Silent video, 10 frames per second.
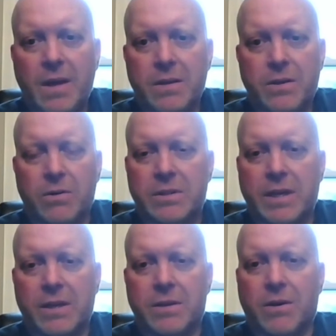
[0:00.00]
don't
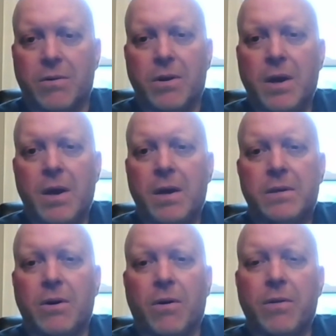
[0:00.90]
don't
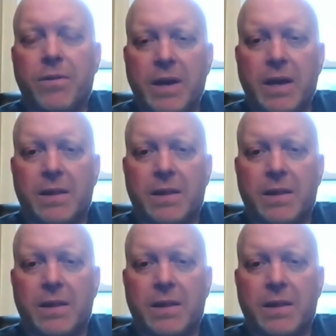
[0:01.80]
don't think